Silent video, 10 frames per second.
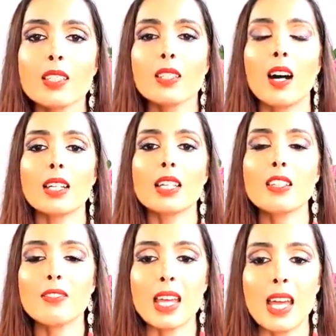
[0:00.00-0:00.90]
is
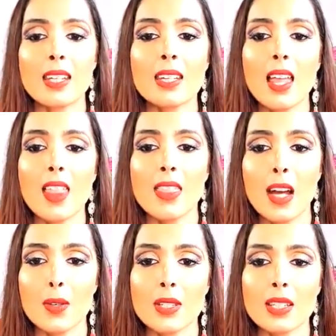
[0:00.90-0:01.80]
goddess of
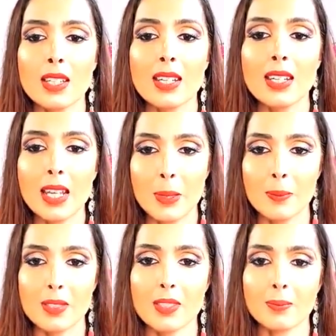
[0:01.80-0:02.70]
10,000
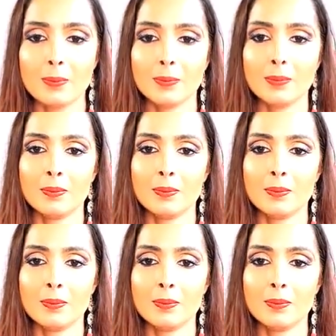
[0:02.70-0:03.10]
names,